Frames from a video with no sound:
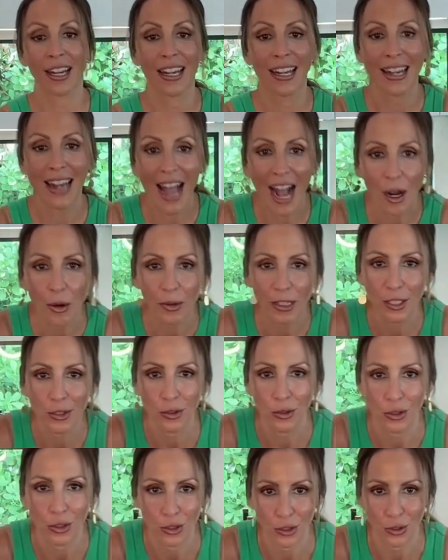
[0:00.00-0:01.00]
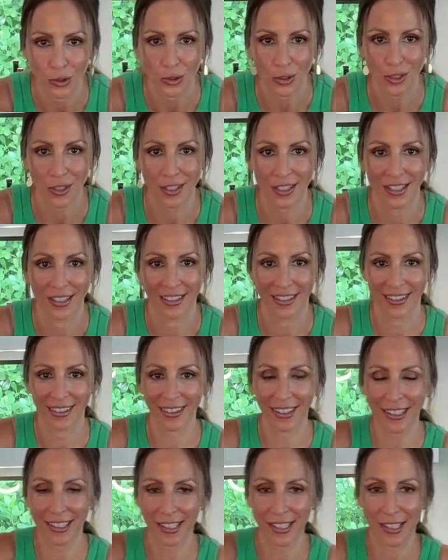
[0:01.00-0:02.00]
Now we do the juice.
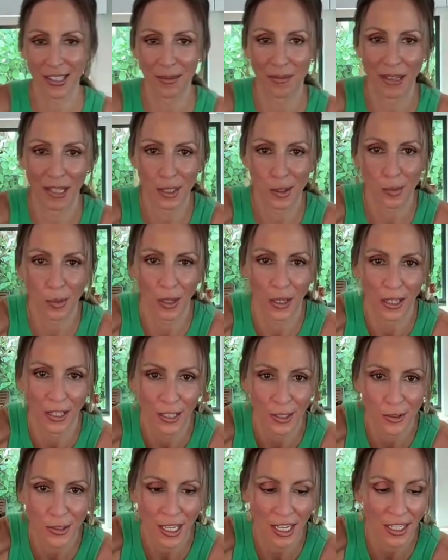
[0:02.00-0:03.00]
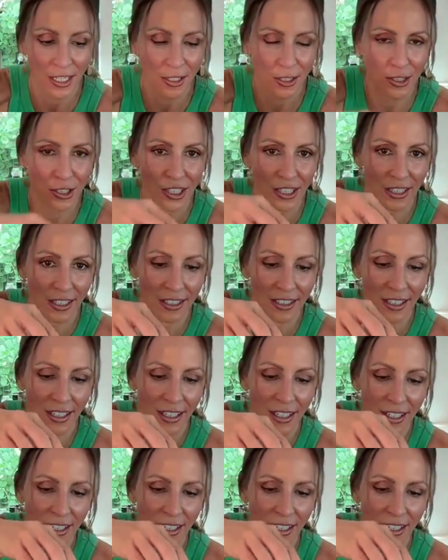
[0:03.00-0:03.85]
This is the best part. You take your chicken